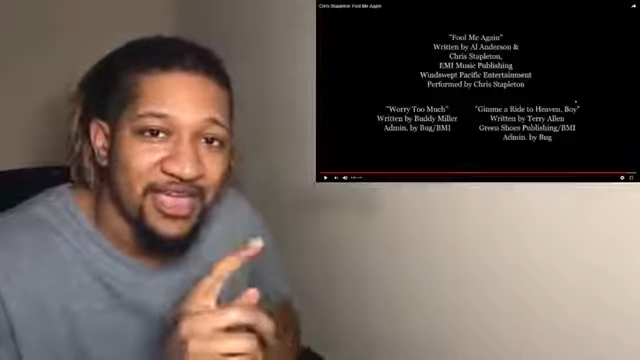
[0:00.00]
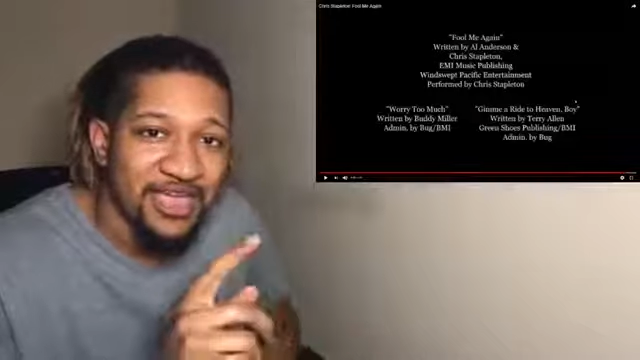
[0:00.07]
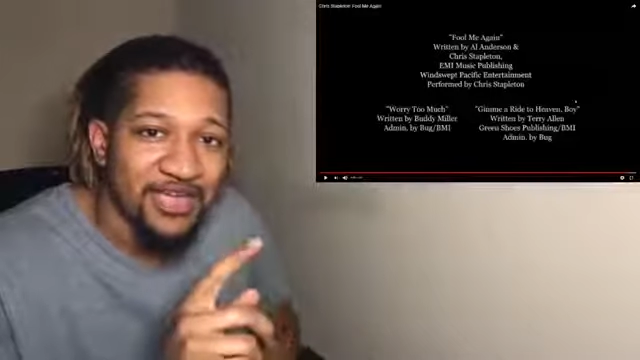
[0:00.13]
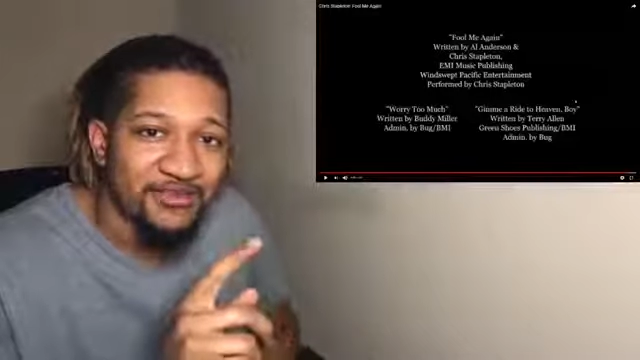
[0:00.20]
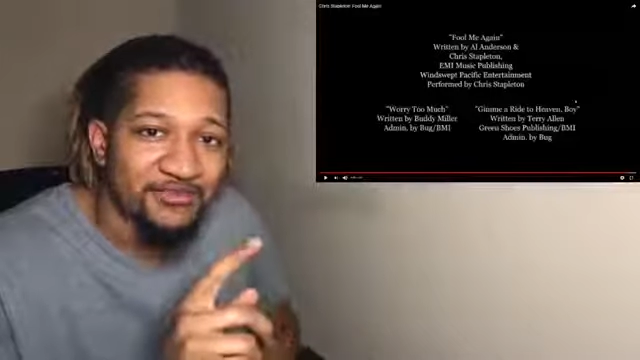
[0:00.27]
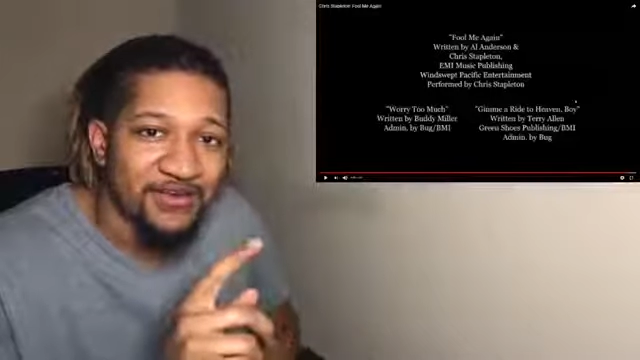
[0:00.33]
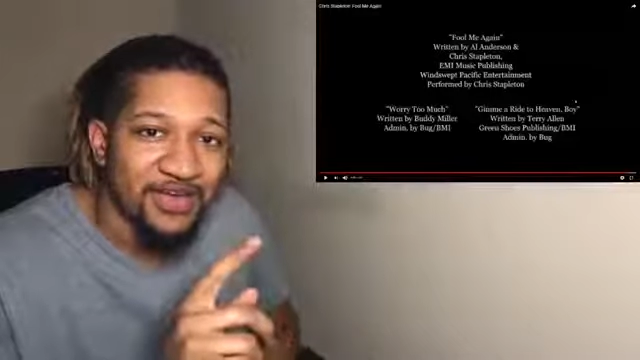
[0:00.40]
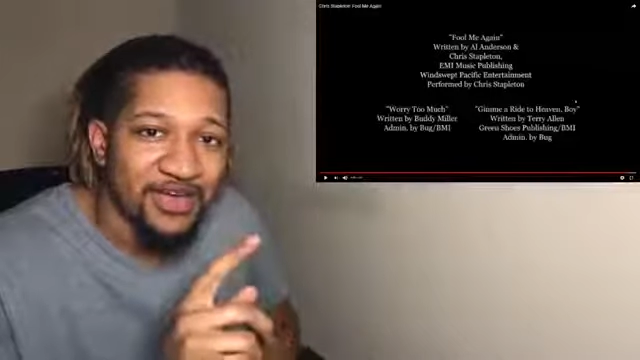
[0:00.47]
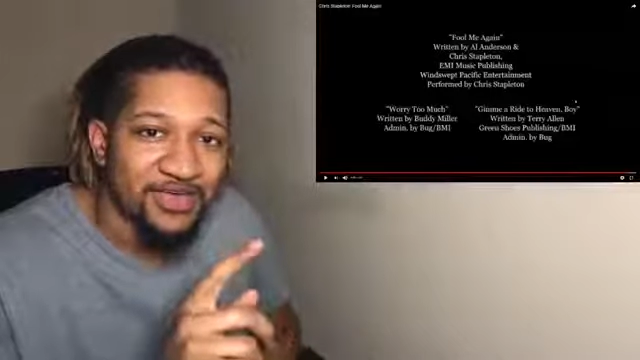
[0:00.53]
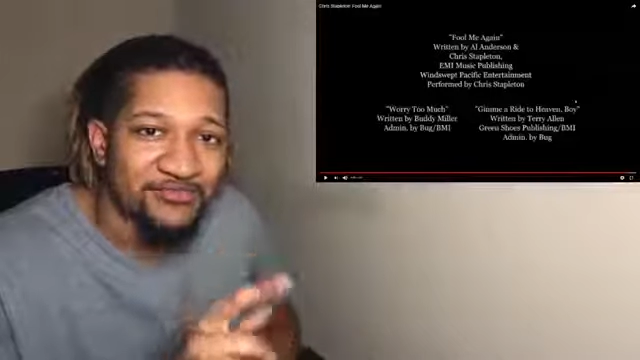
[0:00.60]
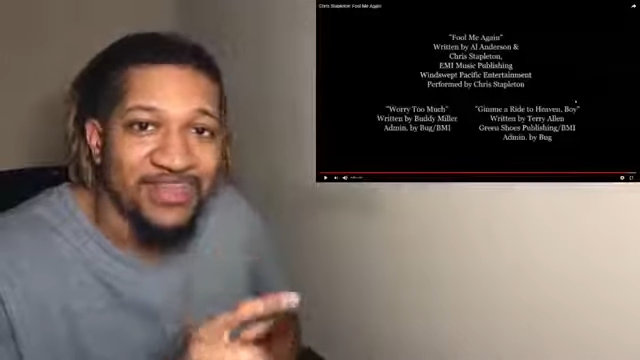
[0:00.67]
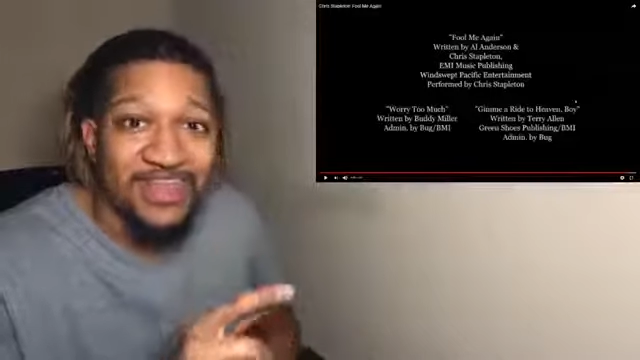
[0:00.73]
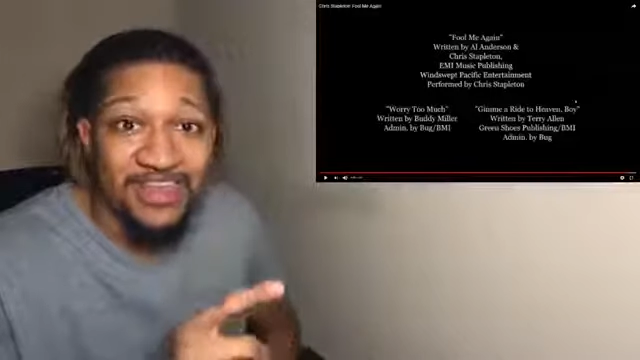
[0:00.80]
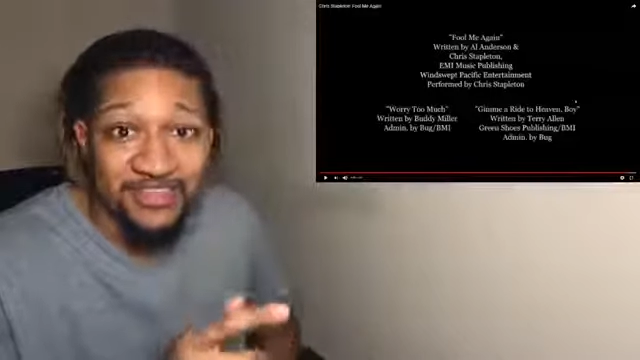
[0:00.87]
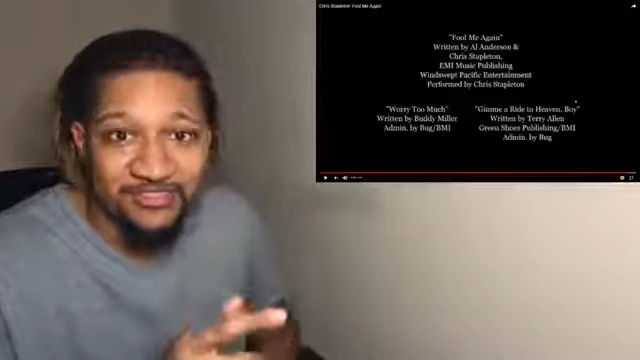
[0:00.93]
if
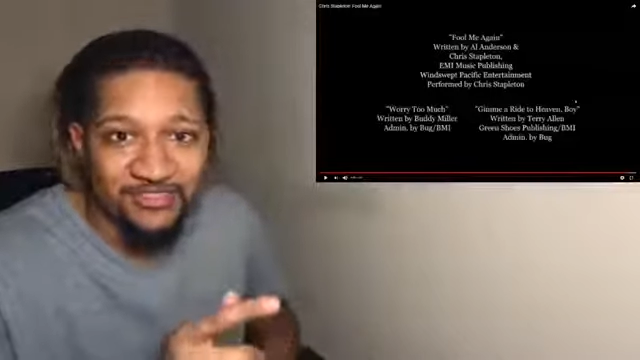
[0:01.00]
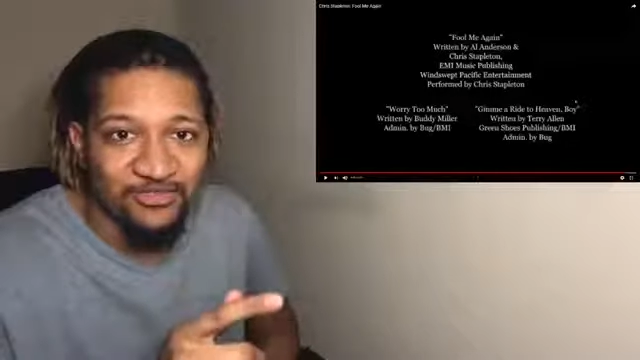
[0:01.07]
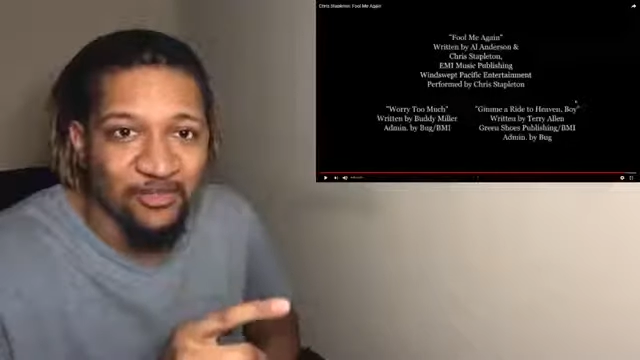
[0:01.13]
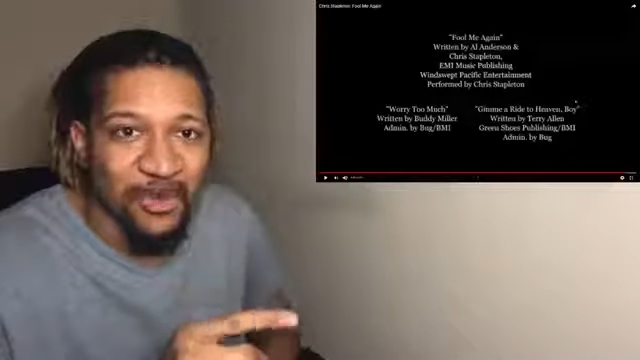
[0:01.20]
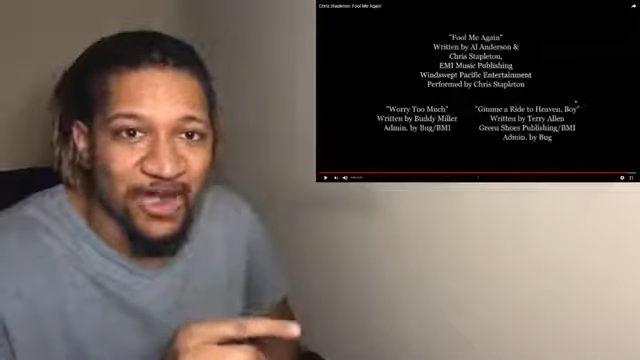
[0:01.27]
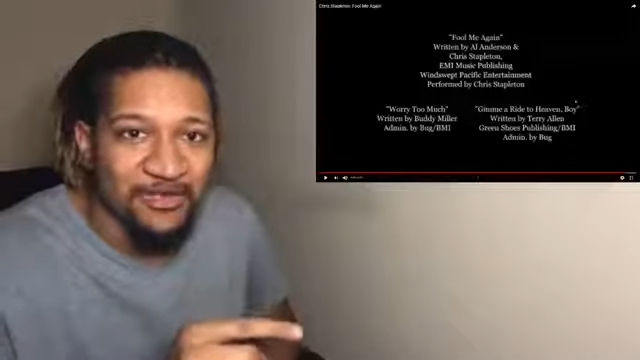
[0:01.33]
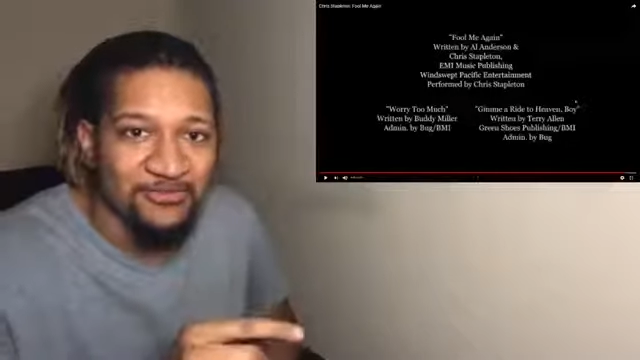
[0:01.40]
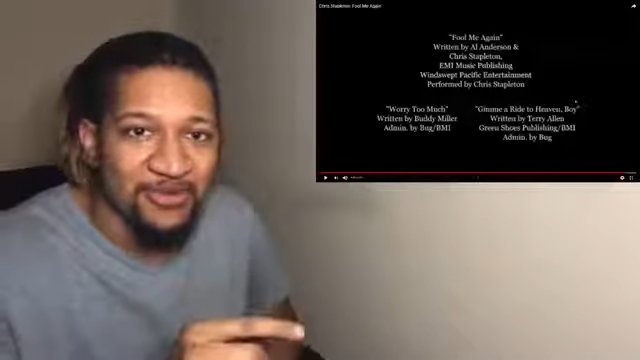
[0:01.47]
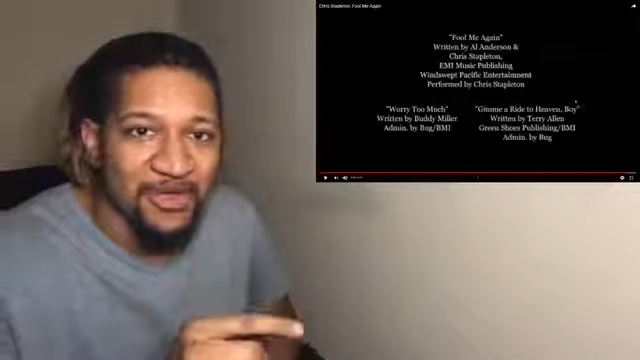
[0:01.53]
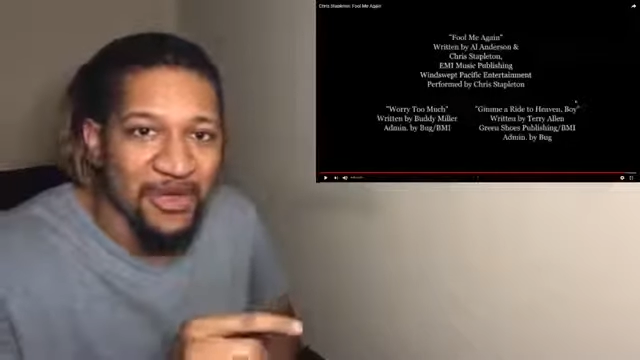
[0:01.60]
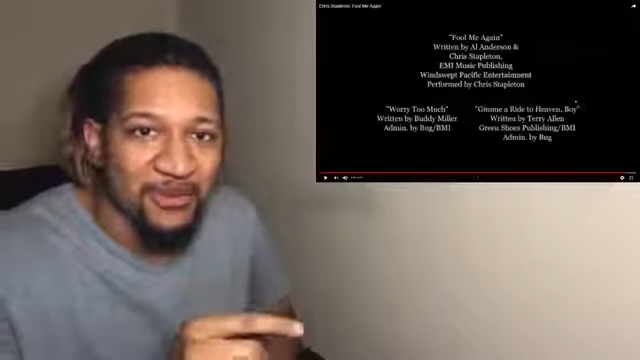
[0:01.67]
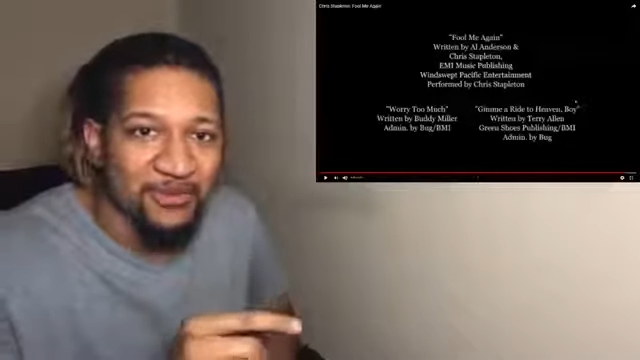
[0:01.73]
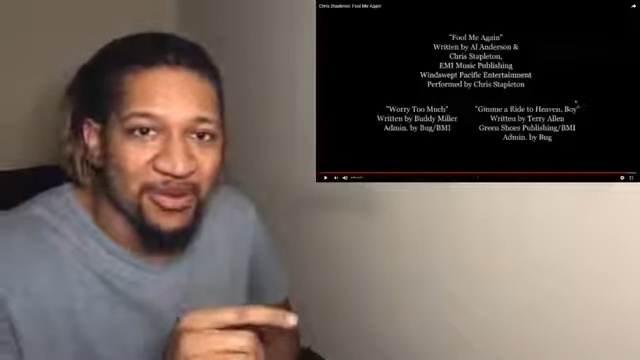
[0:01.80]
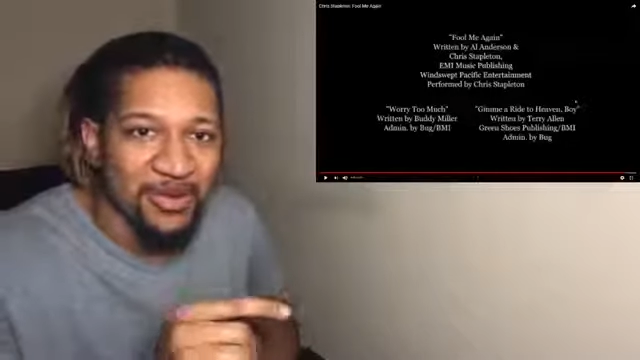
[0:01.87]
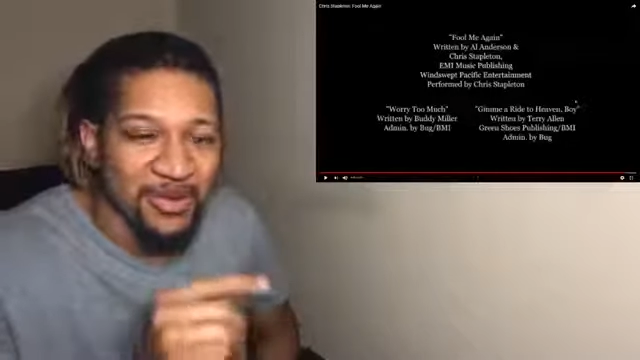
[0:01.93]
that is his wife.
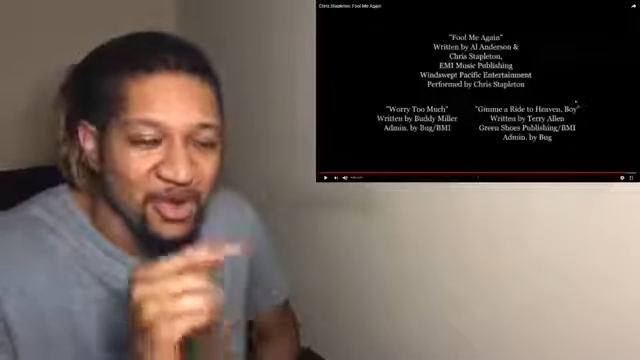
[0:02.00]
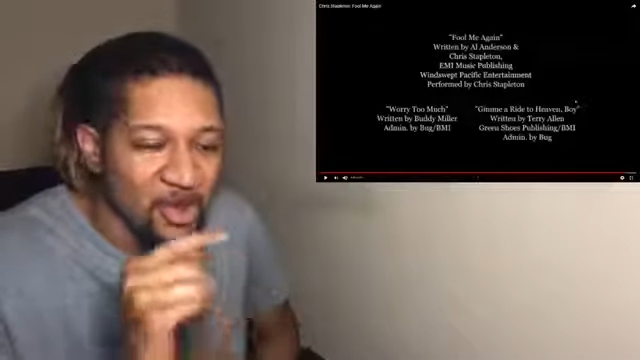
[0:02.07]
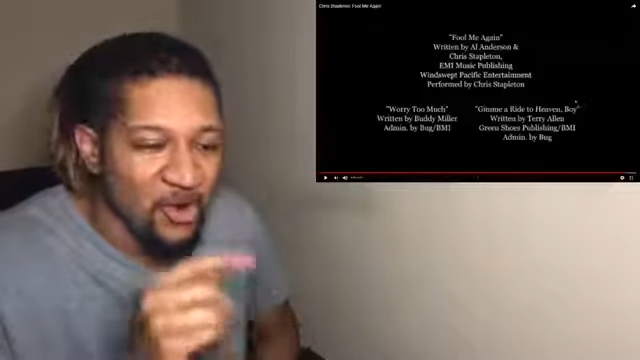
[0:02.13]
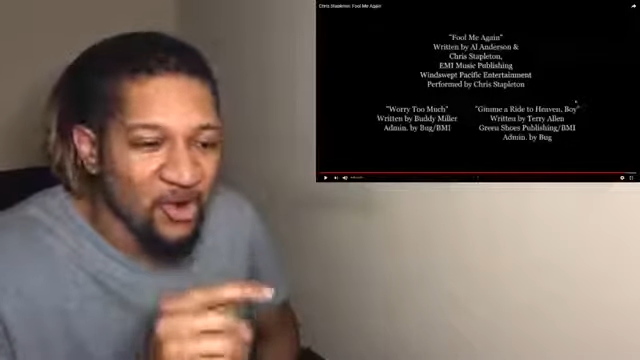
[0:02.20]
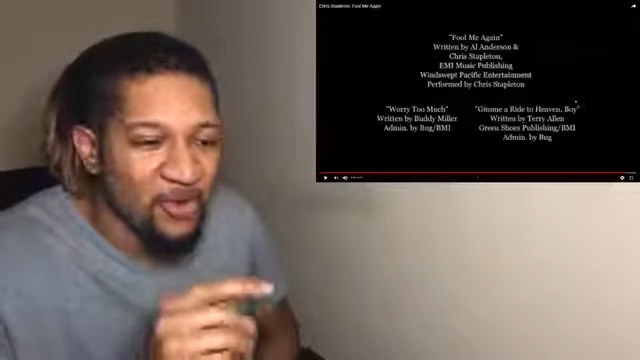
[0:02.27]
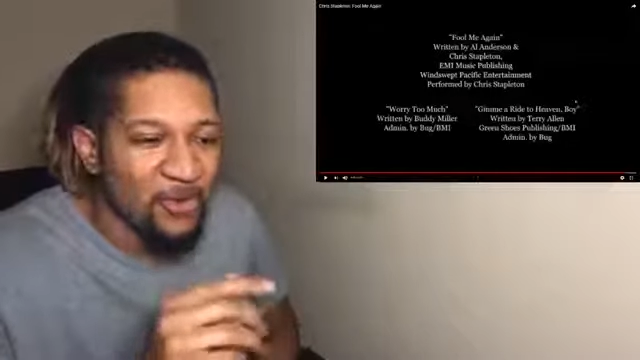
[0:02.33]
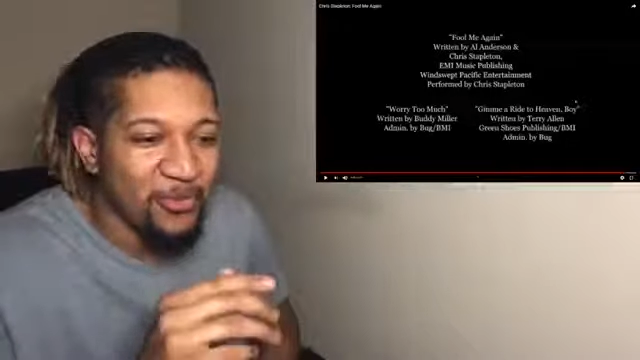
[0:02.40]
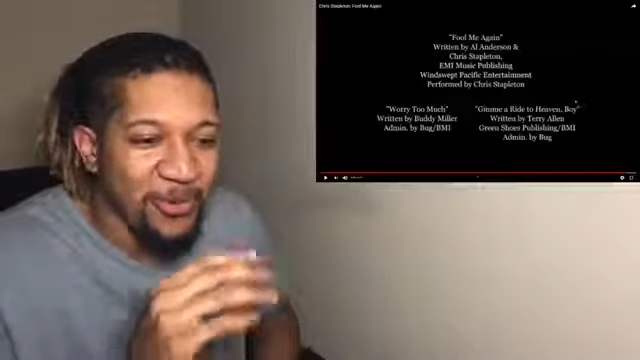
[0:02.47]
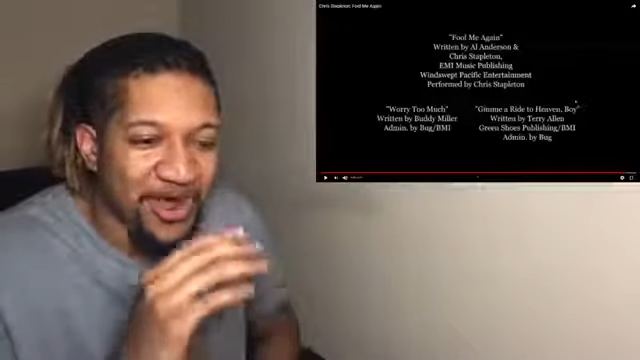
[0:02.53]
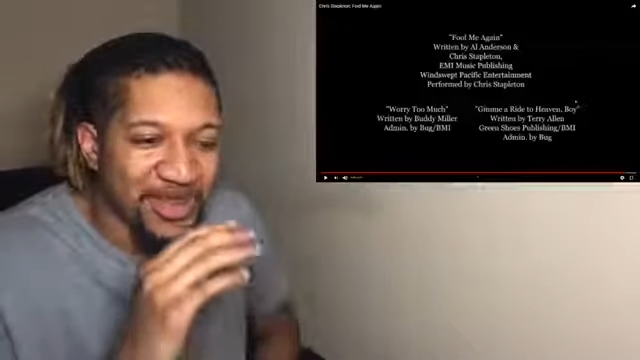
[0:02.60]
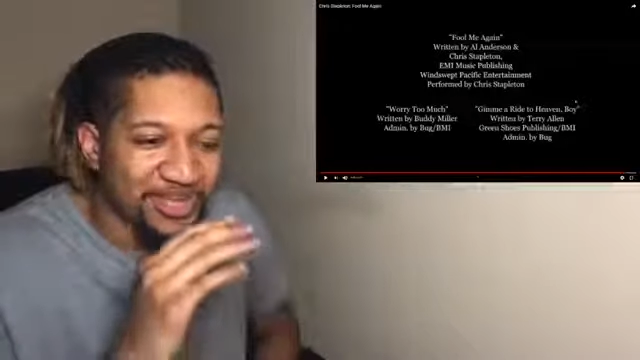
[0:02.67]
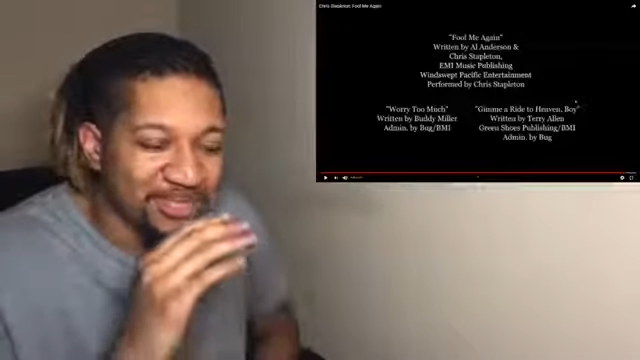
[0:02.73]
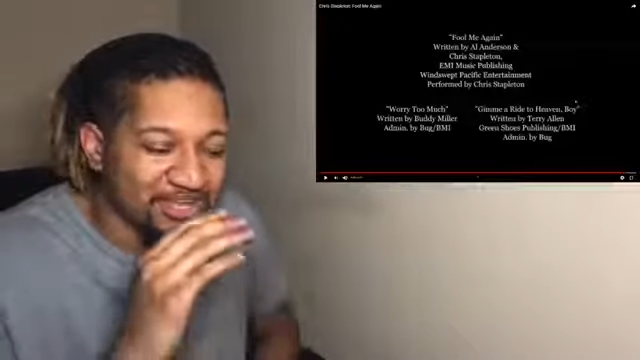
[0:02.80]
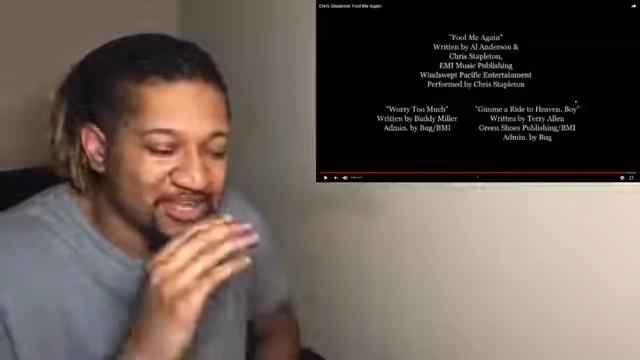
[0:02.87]
But, oh, my God.